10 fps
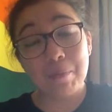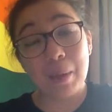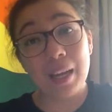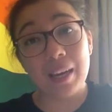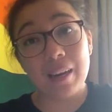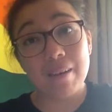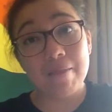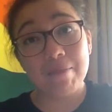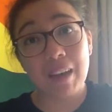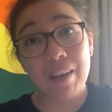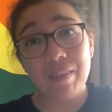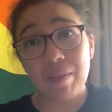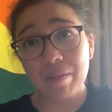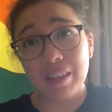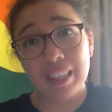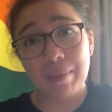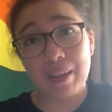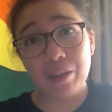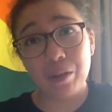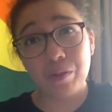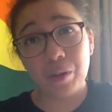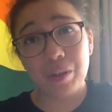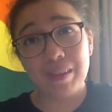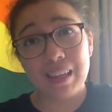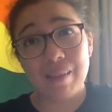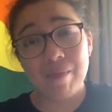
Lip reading: but I've never really been too fond of it.